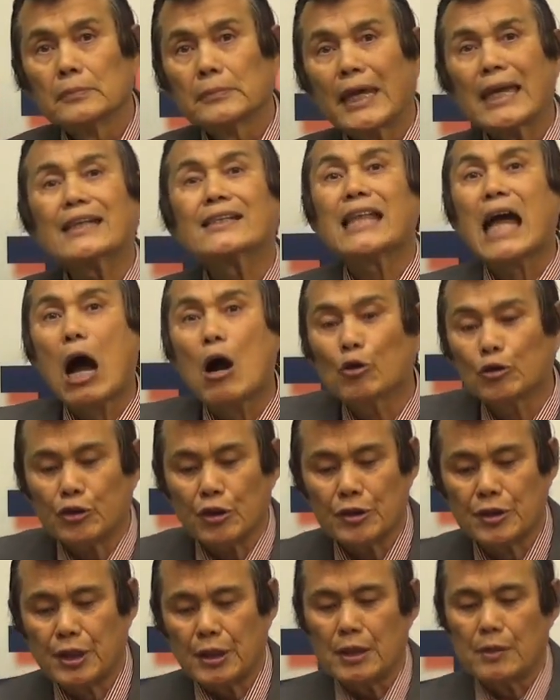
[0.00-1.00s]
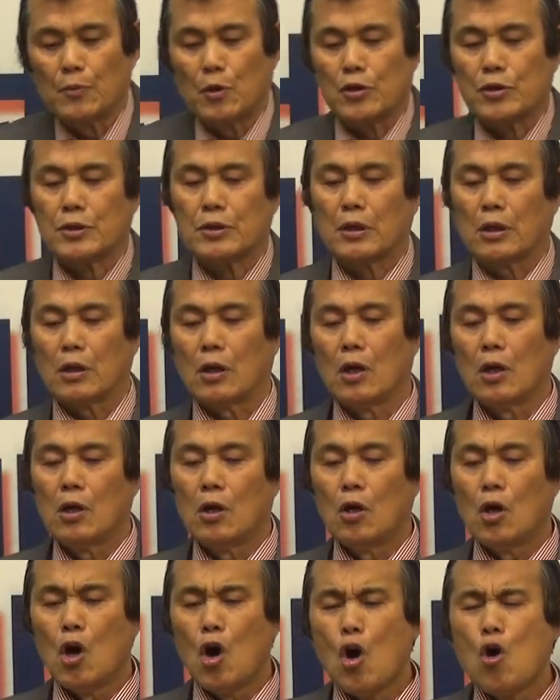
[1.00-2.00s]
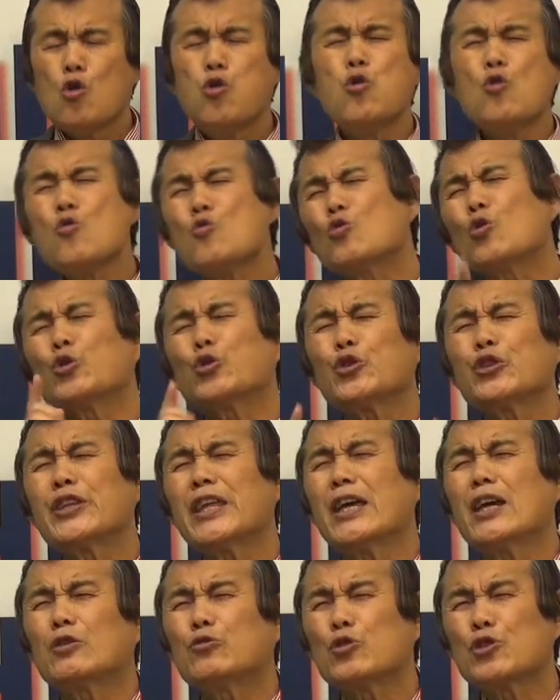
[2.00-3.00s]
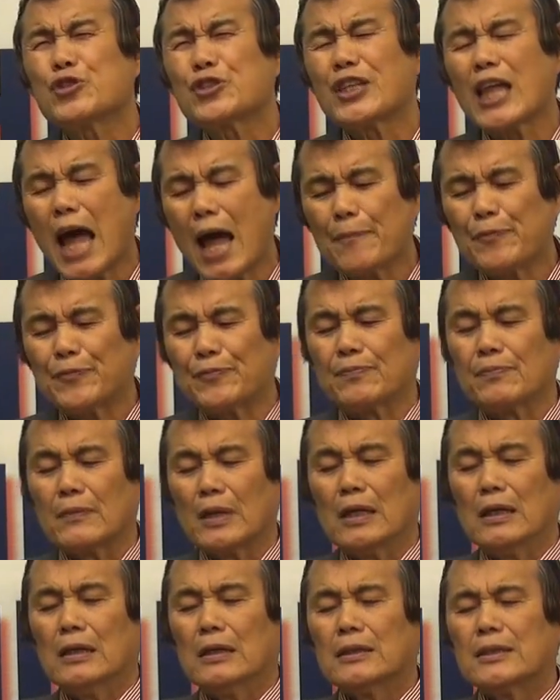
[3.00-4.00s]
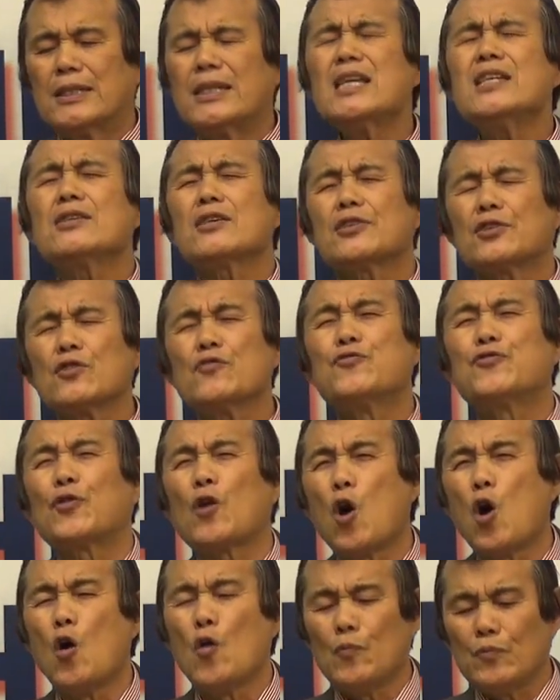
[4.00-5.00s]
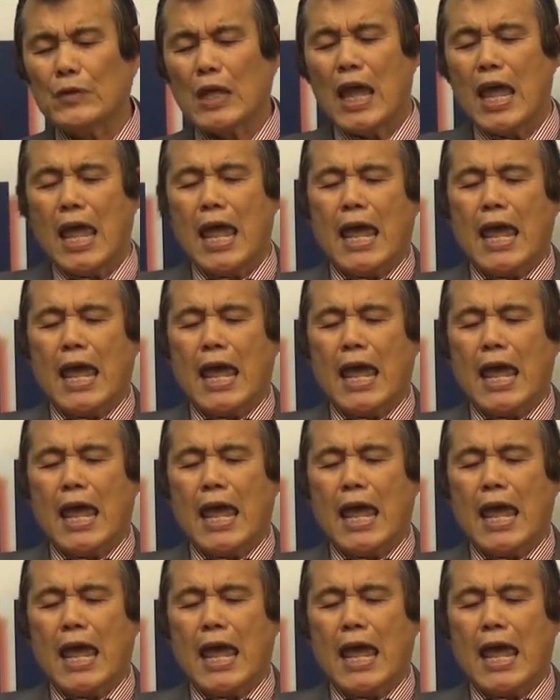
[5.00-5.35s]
cast out the demons. Who could dare to stop Jesus from